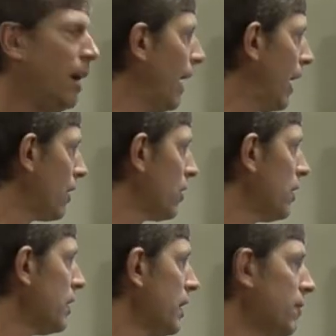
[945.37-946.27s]
and
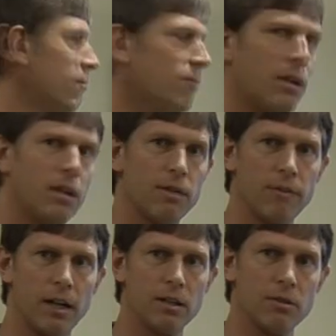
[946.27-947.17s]
clearly very
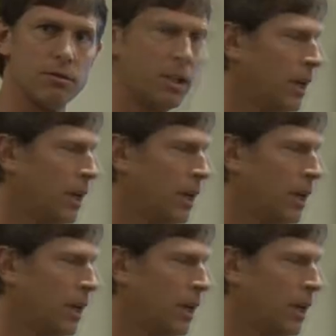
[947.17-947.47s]
effective.